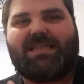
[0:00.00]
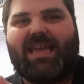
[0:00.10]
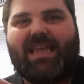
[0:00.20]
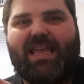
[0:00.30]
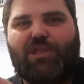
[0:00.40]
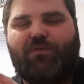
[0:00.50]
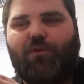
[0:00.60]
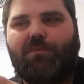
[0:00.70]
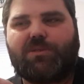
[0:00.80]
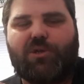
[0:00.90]
to get it in,
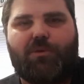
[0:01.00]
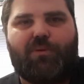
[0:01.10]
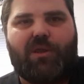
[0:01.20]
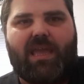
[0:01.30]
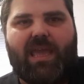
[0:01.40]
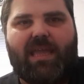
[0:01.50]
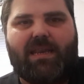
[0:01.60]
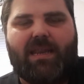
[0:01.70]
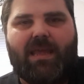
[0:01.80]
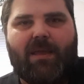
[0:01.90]
you've almost got to put it
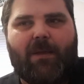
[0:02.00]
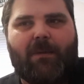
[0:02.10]
in